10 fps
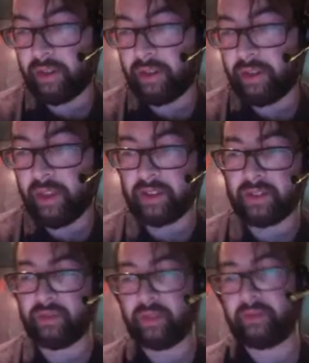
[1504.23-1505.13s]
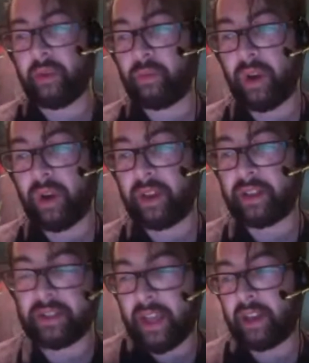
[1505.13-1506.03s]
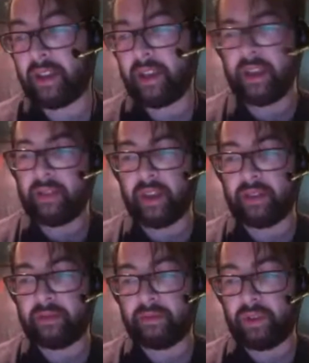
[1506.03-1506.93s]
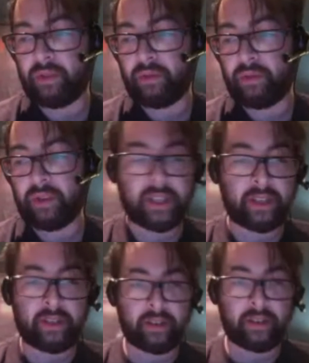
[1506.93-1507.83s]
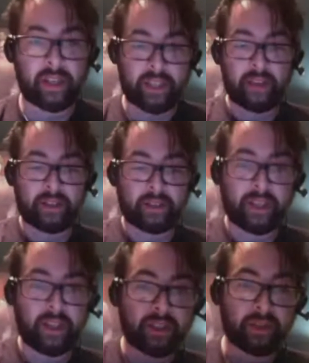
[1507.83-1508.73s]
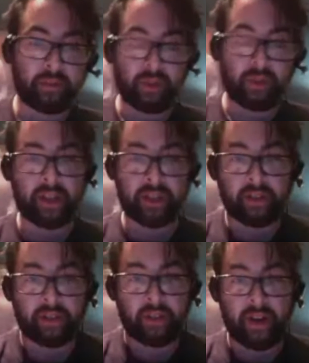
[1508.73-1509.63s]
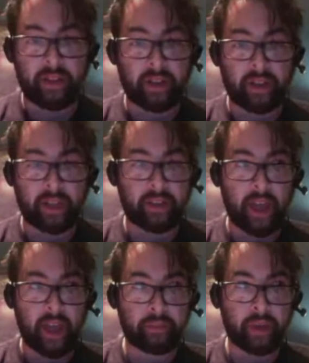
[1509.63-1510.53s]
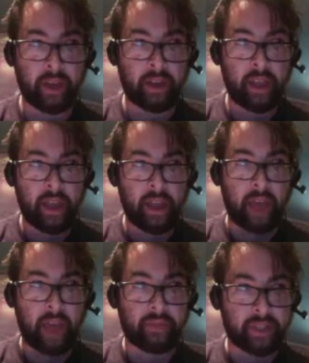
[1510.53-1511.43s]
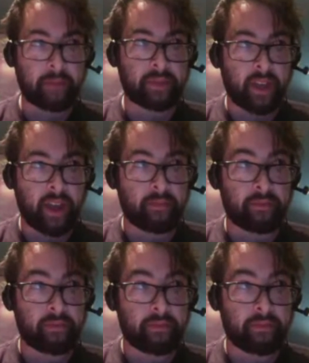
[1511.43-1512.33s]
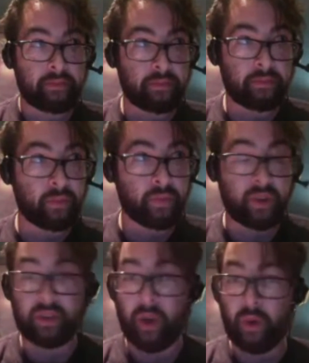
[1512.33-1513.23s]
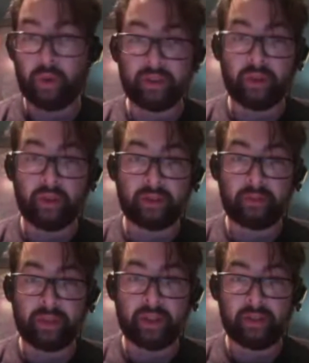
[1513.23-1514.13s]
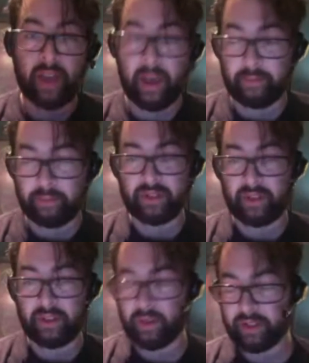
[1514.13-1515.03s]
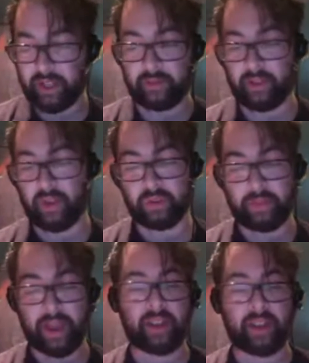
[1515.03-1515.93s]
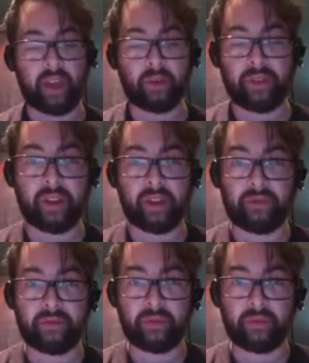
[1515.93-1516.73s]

things from what is said that you really didn't intend to be inspirational or anything like that. But at the same time, there's always going to be that person. It's like goes back to that old thing of